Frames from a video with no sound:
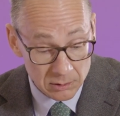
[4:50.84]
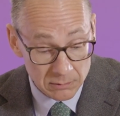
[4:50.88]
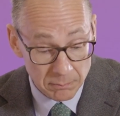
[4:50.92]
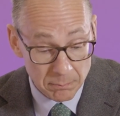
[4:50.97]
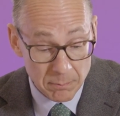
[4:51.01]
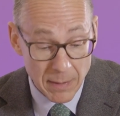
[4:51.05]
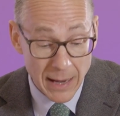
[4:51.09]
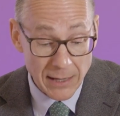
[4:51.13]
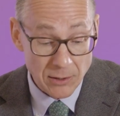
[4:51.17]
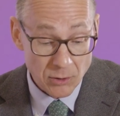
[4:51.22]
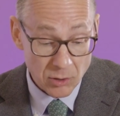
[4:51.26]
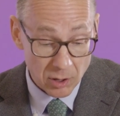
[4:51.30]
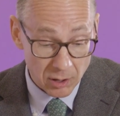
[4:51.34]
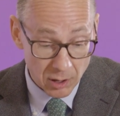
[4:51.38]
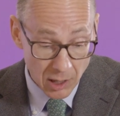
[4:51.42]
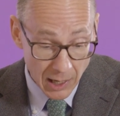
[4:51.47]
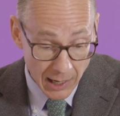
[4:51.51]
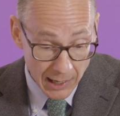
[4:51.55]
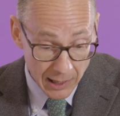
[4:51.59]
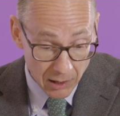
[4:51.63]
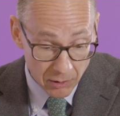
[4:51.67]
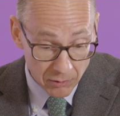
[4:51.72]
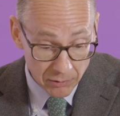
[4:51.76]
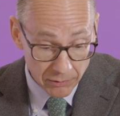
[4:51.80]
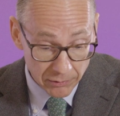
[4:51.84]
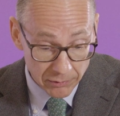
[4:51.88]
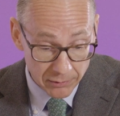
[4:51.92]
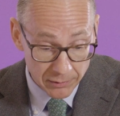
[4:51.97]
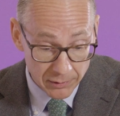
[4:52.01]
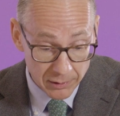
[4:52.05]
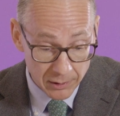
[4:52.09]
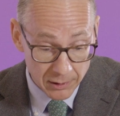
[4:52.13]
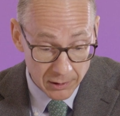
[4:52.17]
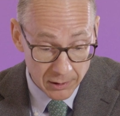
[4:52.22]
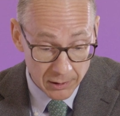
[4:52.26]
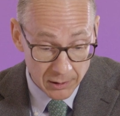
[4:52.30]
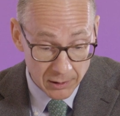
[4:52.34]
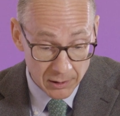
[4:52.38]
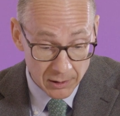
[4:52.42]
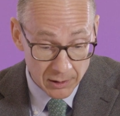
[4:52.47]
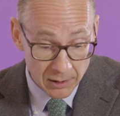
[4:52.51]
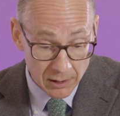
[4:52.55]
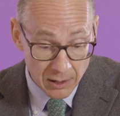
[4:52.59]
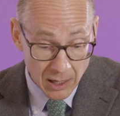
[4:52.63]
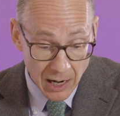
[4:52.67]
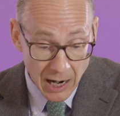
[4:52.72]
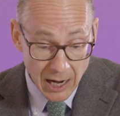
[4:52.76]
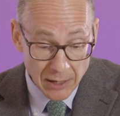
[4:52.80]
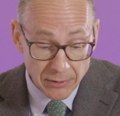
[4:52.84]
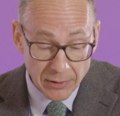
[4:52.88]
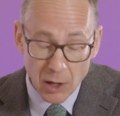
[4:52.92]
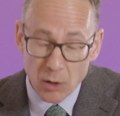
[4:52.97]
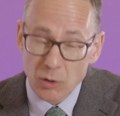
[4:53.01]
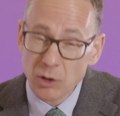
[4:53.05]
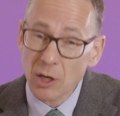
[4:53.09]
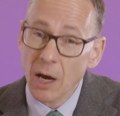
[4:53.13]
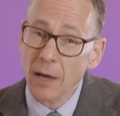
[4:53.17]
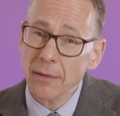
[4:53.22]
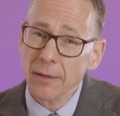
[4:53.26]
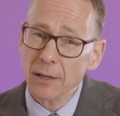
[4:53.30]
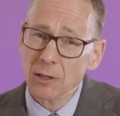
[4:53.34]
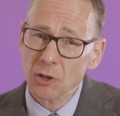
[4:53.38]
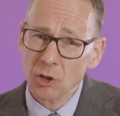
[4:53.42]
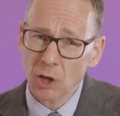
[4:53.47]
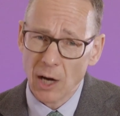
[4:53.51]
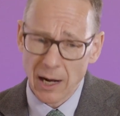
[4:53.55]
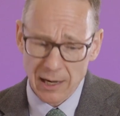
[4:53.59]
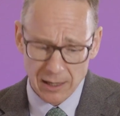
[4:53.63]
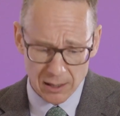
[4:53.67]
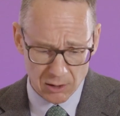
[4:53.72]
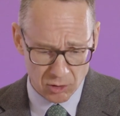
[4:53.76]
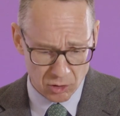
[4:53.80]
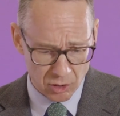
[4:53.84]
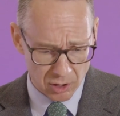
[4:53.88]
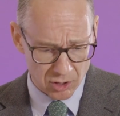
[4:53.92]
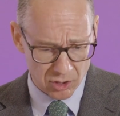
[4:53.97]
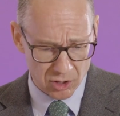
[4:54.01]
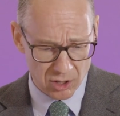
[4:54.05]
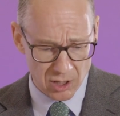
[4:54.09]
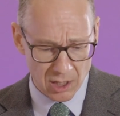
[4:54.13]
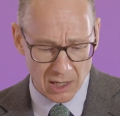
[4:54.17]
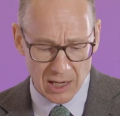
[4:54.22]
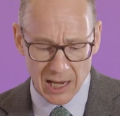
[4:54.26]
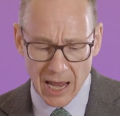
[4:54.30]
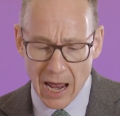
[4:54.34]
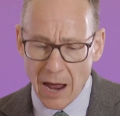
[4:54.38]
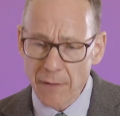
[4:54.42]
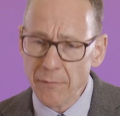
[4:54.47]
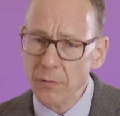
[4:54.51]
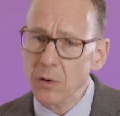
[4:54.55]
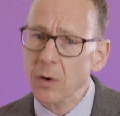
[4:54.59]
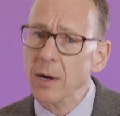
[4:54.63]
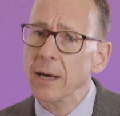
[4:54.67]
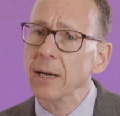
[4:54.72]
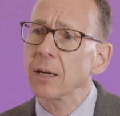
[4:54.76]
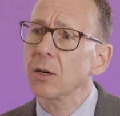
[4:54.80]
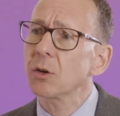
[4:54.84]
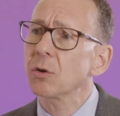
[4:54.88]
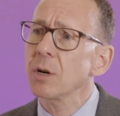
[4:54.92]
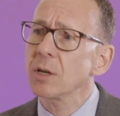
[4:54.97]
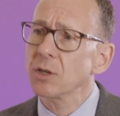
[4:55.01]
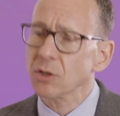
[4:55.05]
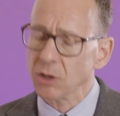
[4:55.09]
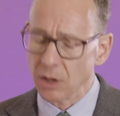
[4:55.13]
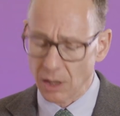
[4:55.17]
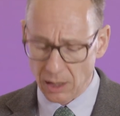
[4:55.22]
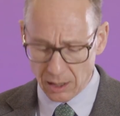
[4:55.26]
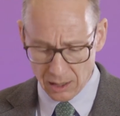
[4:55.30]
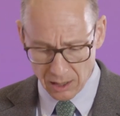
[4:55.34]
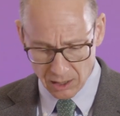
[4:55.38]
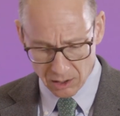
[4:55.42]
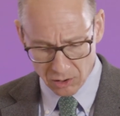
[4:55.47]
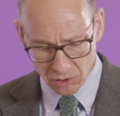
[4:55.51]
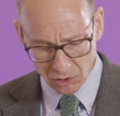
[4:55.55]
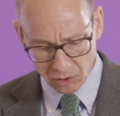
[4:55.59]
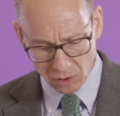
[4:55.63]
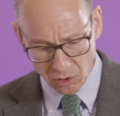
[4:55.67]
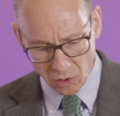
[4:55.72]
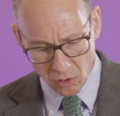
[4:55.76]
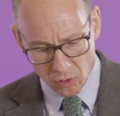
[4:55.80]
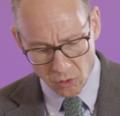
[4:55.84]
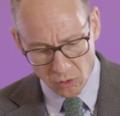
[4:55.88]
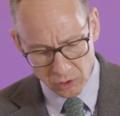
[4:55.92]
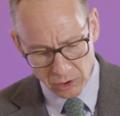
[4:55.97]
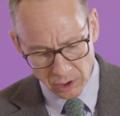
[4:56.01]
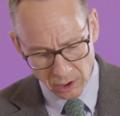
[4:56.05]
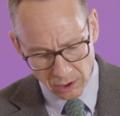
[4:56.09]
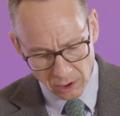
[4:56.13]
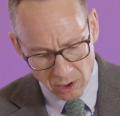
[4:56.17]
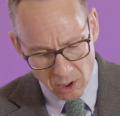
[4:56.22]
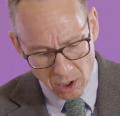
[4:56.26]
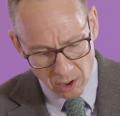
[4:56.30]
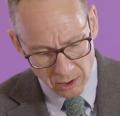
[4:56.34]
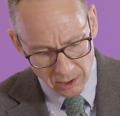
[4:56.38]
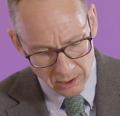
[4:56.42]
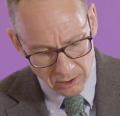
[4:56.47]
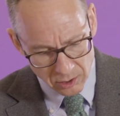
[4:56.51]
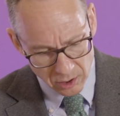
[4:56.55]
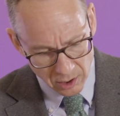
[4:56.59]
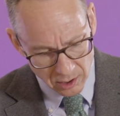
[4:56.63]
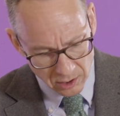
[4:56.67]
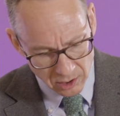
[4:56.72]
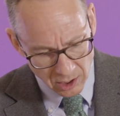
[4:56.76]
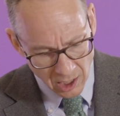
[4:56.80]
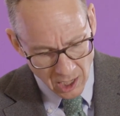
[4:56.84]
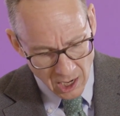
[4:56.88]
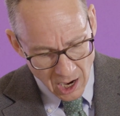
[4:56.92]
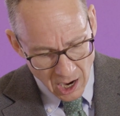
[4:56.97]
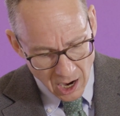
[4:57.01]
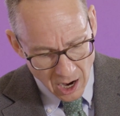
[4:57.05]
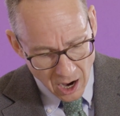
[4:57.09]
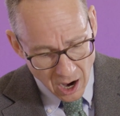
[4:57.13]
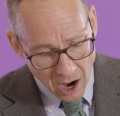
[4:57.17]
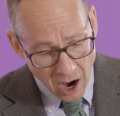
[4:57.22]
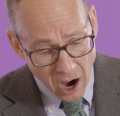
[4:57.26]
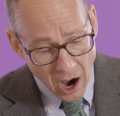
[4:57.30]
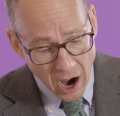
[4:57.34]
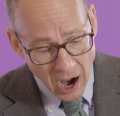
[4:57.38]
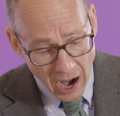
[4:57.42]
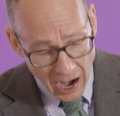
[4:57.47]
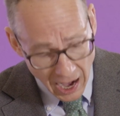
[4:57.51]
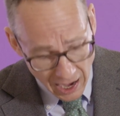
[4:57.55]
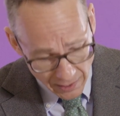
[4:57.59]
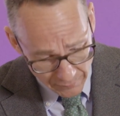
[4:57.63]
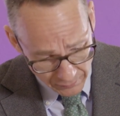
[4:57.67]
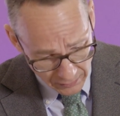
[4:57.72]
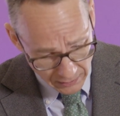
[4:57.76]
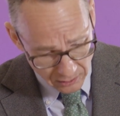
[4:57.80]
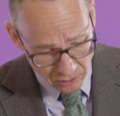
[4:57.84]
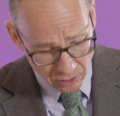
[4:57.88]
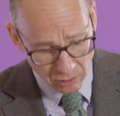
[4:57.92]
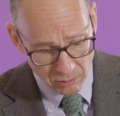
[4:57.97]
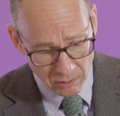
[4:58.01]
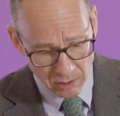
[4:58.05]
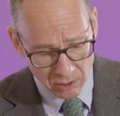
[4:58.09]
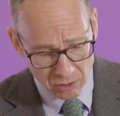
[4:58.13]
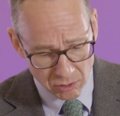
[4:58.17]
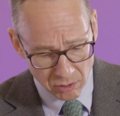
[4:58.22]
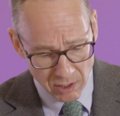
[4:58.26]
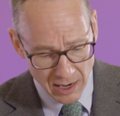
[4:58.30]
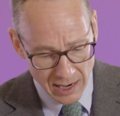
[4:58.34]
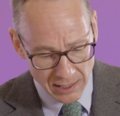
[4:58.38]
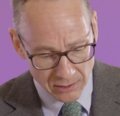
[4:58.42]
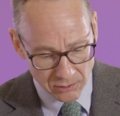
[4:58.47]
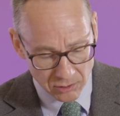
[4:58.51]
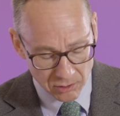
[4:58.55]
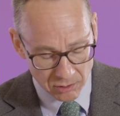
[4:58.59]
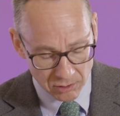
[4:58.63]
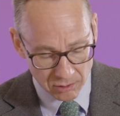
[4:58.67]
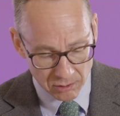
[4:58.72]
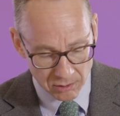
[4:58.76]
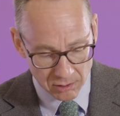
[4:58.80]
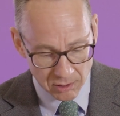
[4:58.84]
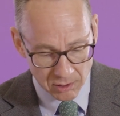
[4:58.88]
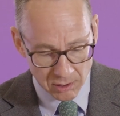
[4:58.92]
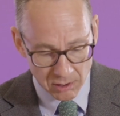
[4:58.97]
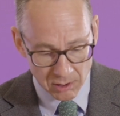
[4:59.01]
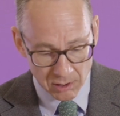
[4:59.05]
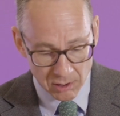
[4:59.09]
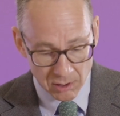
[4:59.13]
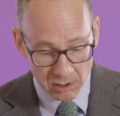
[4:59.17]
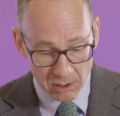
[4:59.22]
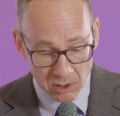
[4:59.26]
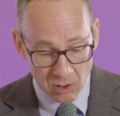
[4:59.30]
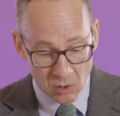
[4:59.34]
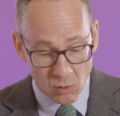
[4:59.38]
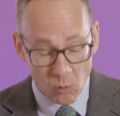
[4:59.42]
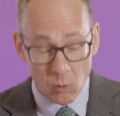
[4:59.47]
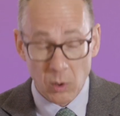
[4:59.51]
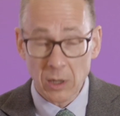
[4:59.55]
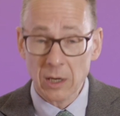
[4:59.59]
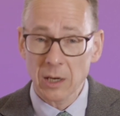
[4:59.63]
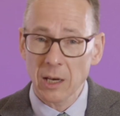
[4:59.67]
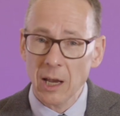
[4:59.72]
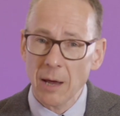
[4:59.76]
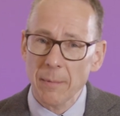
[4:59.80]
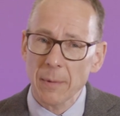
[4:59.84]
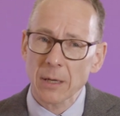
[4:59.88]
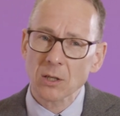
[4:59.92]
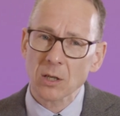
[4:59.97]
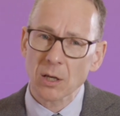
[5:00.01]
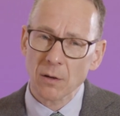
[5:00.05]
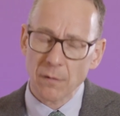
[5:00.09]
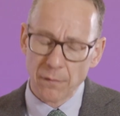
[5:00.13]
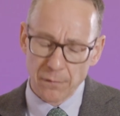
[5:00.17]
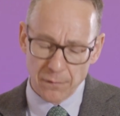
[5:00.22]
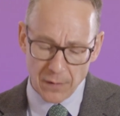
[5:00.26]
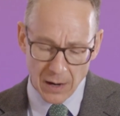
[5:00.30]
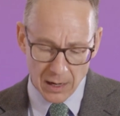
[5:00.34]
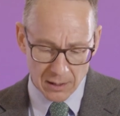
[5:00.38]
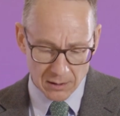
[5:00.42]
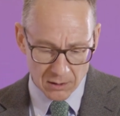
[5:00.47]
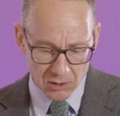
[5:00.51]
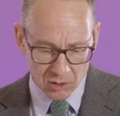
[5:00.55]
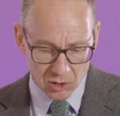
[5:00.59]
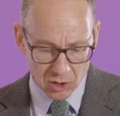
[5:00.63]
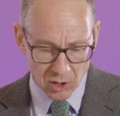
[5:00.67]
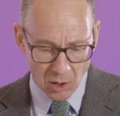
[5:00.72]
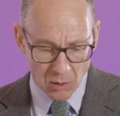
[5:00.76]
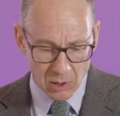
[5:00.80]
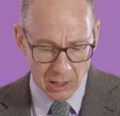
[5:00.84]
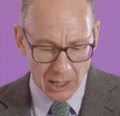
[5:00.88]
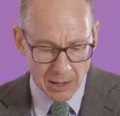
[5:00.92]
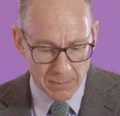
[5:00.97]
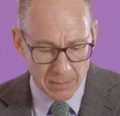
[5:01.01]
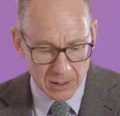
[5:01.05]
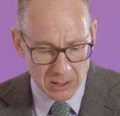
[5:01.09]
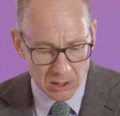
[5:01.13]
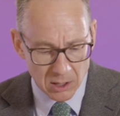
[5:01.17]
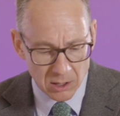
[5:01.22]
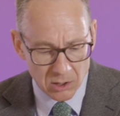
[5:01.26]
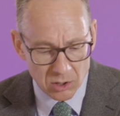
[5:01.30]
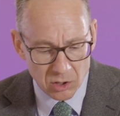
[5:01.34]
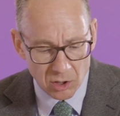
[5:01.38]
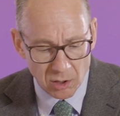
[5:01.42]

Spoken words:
mental health, and those other challenges that ever increasingly schools and colleges are having to address with limited funds and limited